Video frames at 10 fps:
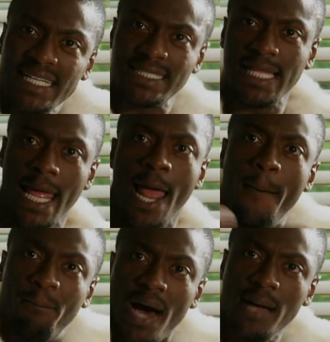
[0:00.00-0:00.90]
Iceland,
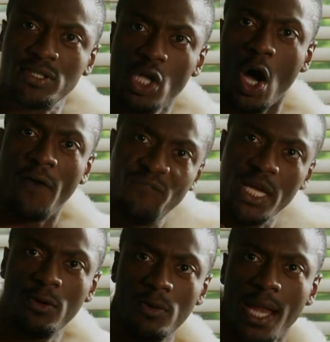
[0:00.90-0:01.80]
pop star,
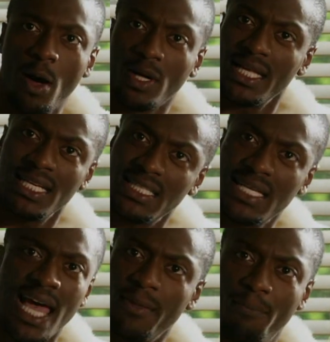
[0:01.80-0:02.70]
figure it out. Click it
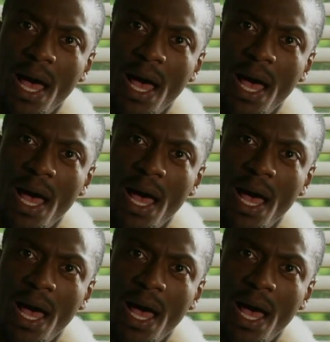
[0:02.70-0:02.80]
together.